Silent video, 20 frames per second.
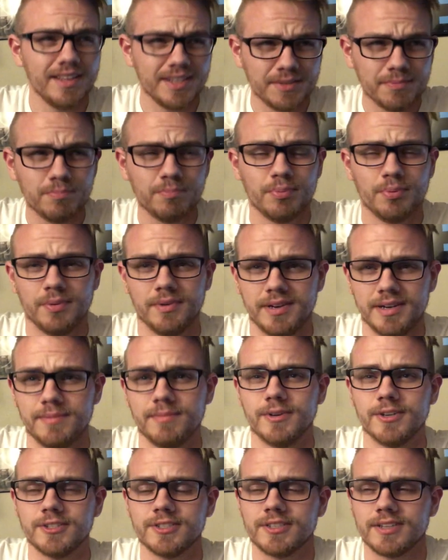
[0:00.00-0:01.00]
That's pretty
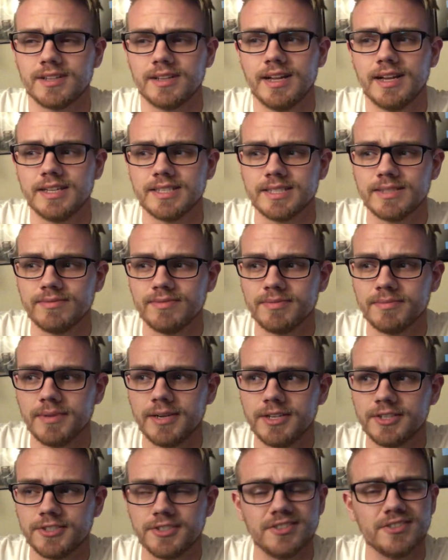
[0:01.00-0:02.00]
much the class
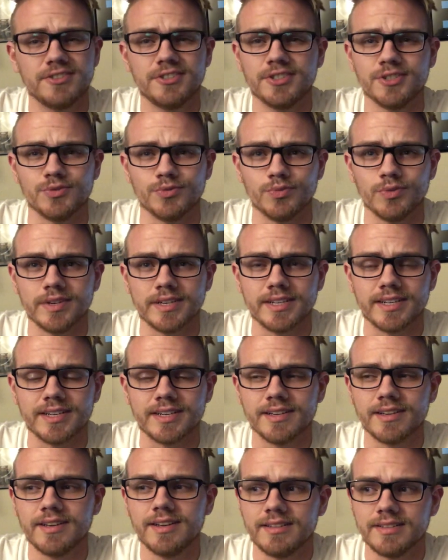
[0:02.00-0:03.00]
information. You're just
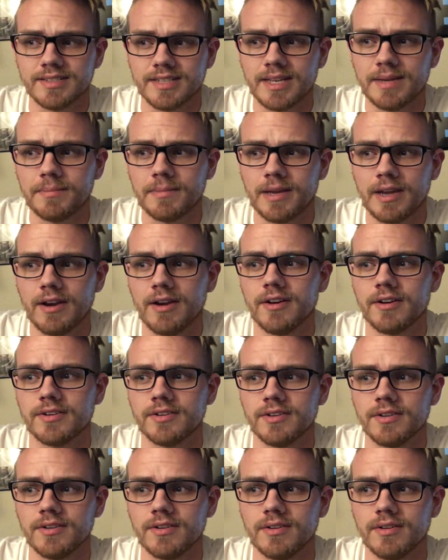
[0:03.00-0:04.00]
rigging the same
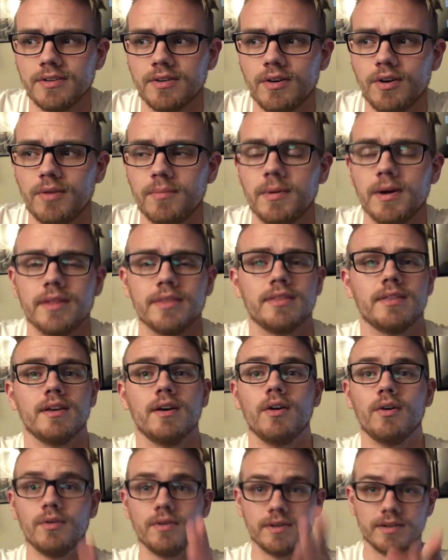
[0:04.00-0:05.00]
character all month.
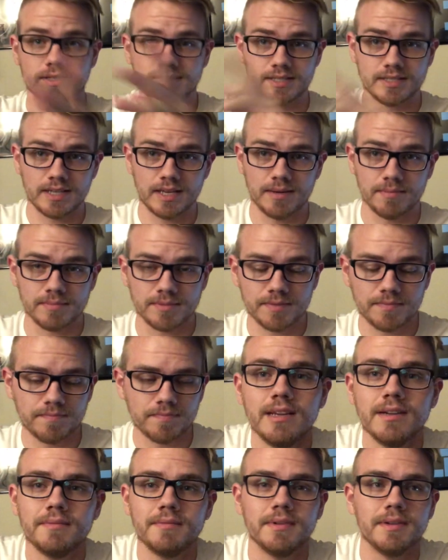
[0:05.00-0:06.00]
Oh, except
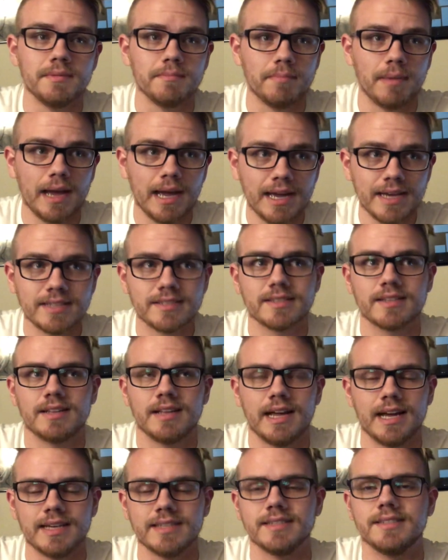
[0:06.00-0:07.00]
in past
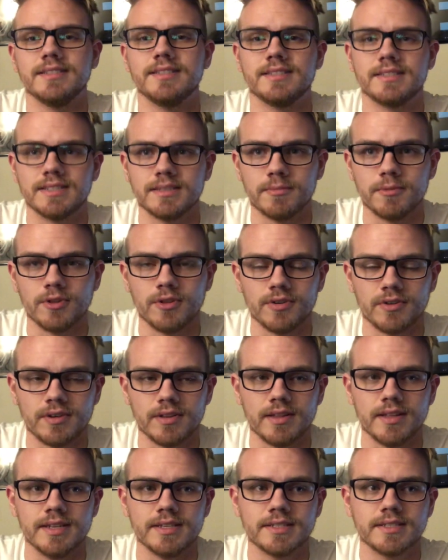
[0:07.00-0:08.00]
classes similar
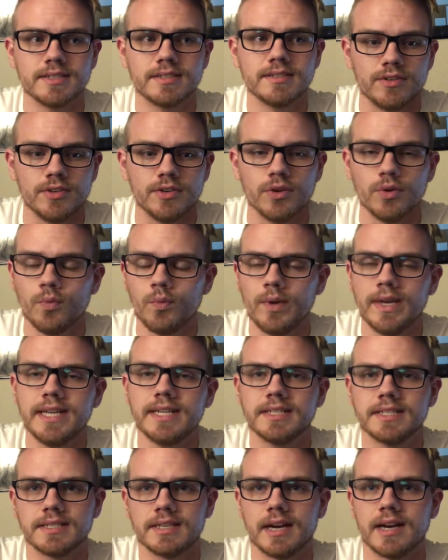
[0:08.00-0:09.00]
to this, your
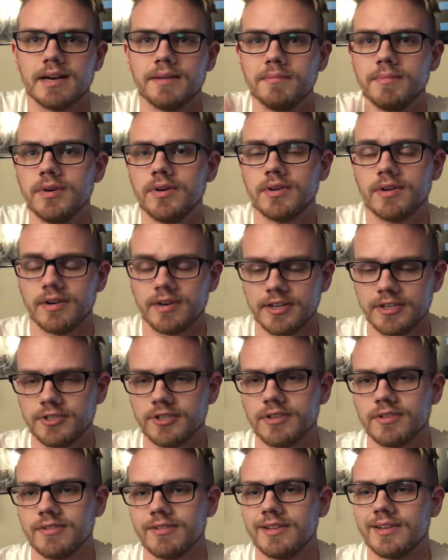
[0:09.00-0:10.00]
weeks kind of build on
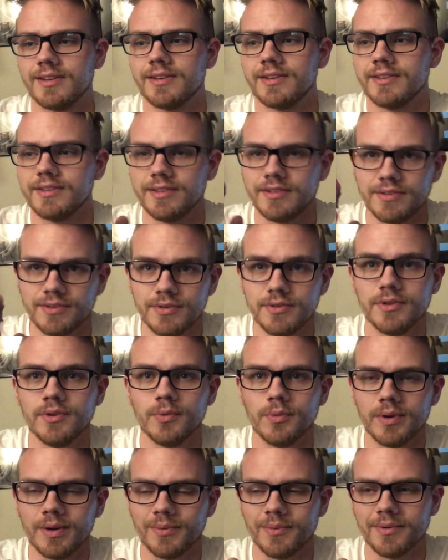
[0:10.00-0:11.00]
each other. Like, you do
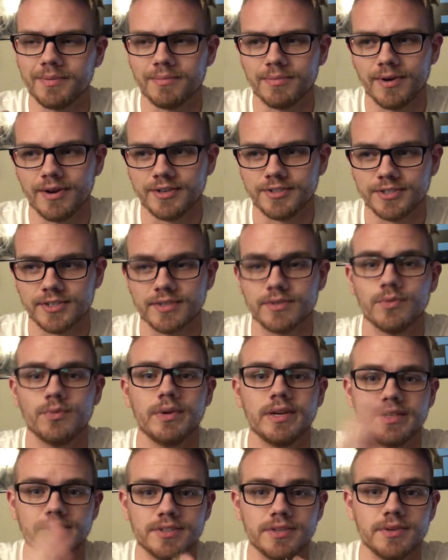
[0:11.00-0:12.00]
your week 1 project,
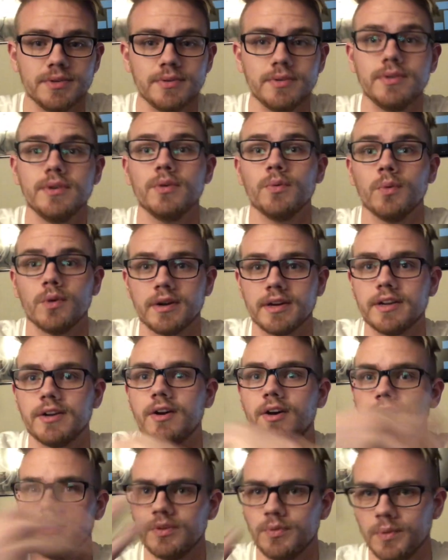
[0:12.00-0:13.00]
week 2, you're working
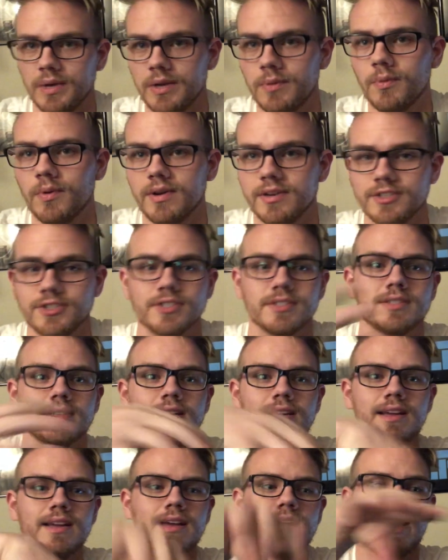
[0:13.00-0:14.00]
on the week 1, just
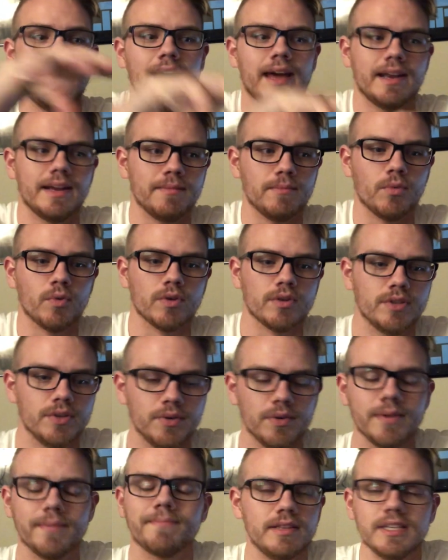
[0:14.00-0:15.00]
adding more
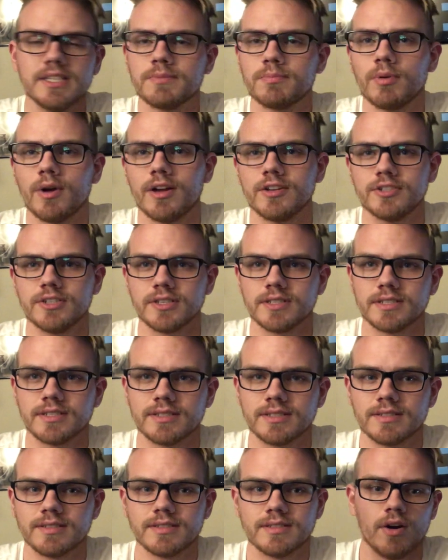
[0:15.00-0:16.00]
to it. These
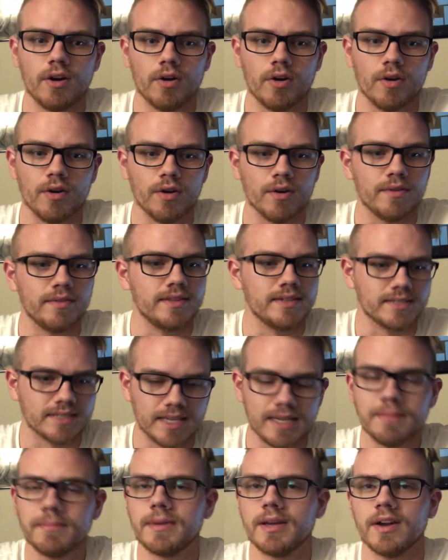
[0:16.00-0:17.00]
projects are the
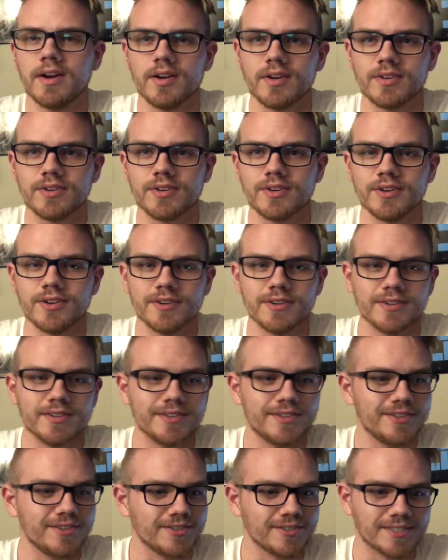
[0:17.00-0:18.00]
same character,
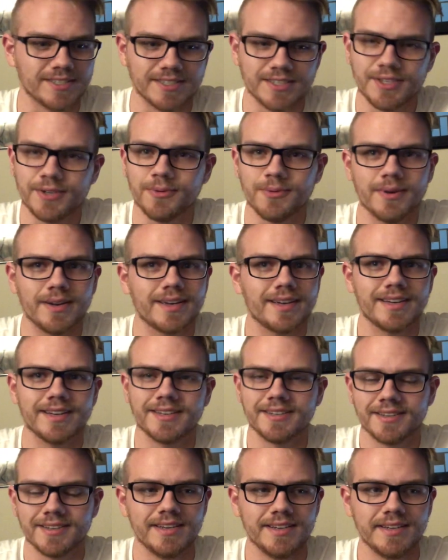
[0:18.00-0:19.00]
you're still
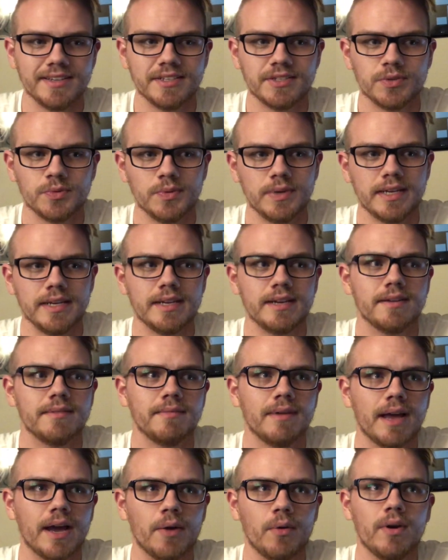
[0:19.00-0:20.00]
rigging each week,
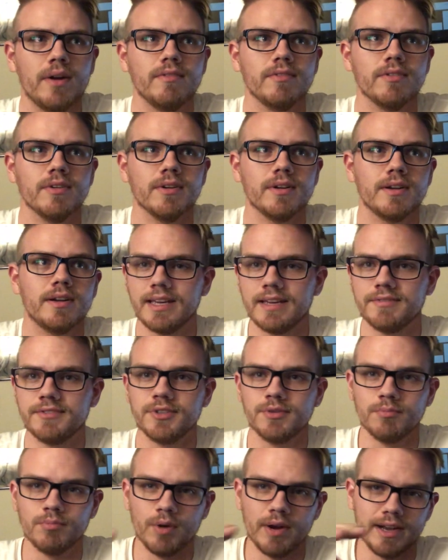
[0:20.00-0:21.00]
however, he gives
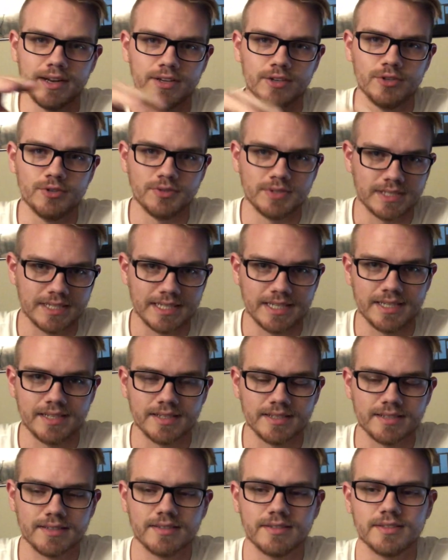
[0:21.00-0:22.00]
you brand new
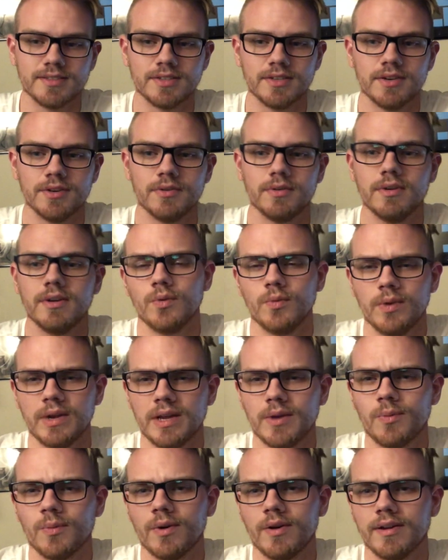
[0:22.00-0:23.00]
scenes. So
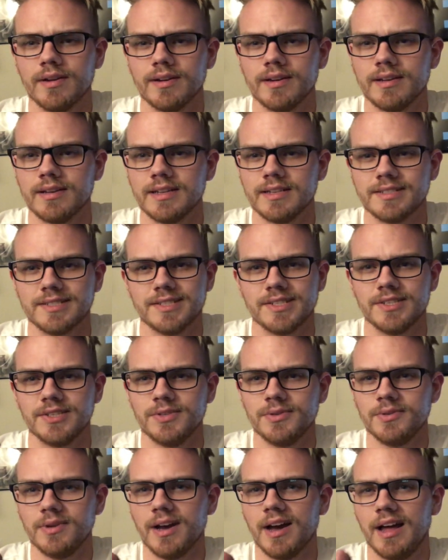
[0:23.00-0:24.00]
week 1, let's say
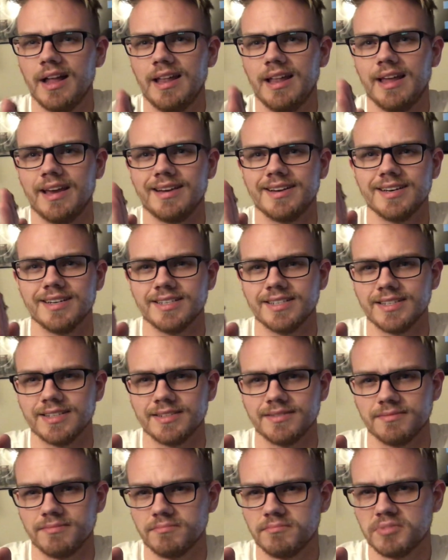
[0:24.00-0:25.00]
you got like
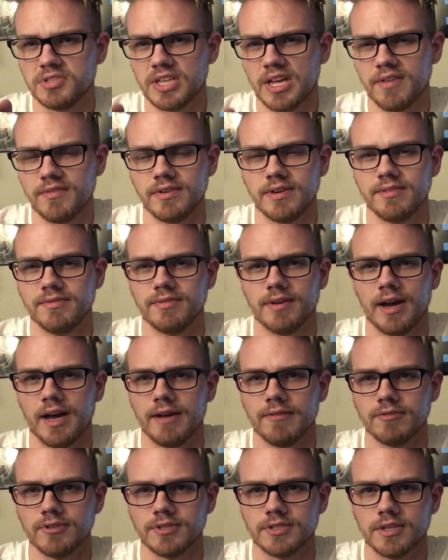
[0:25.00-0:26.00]
a
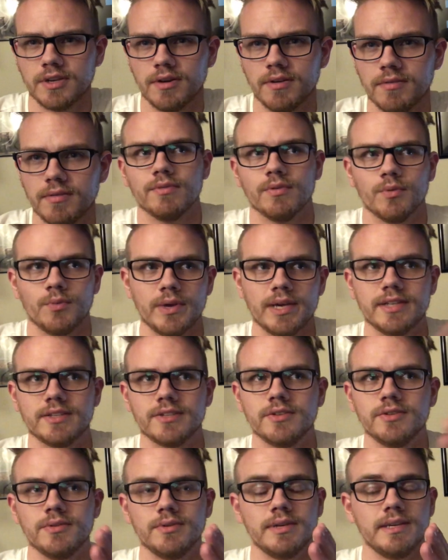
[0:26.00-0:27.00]
75 or so. For week
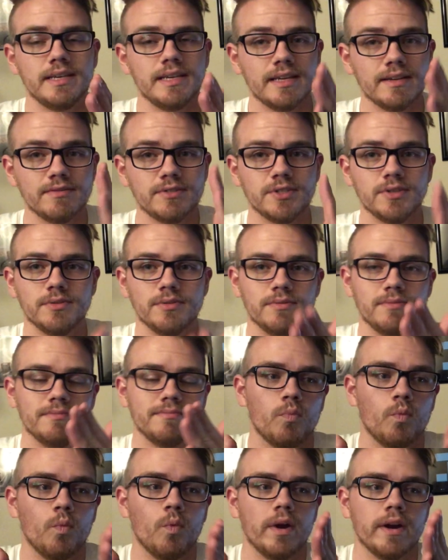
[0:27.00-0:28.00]
2, he gives you
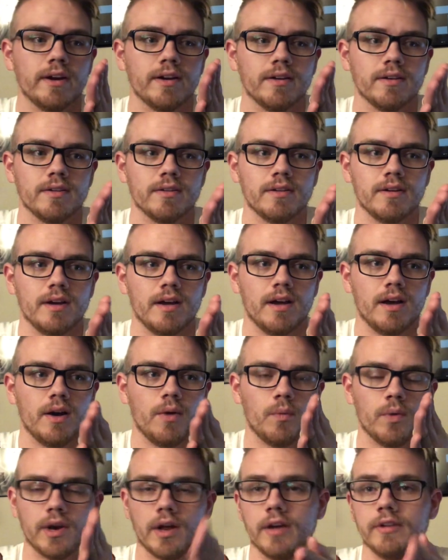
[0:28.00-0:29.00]
where
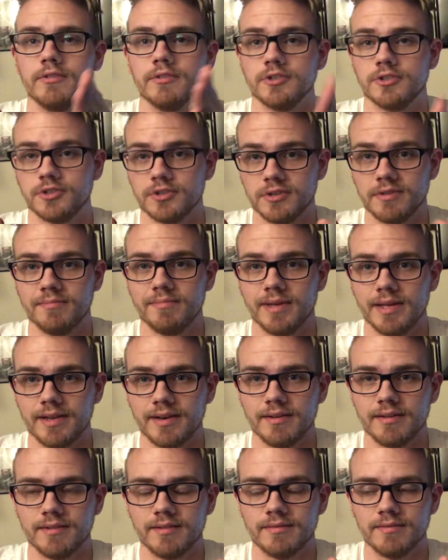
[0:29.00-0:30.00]
a 100 should have
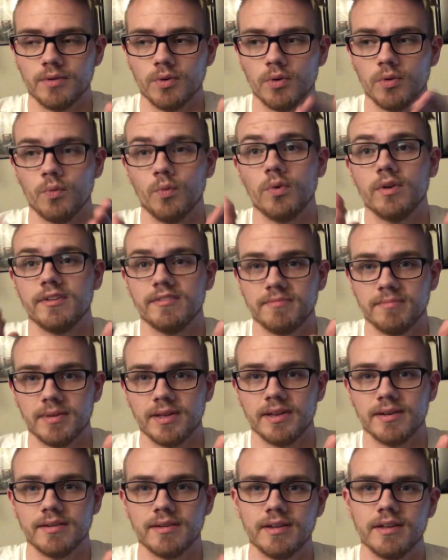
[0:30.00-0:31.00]
been or would have
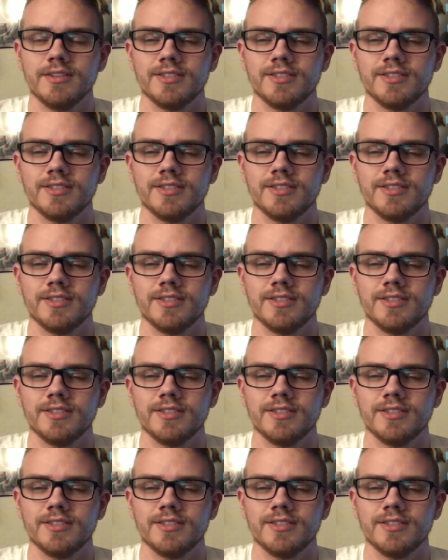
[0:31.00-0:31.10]
been.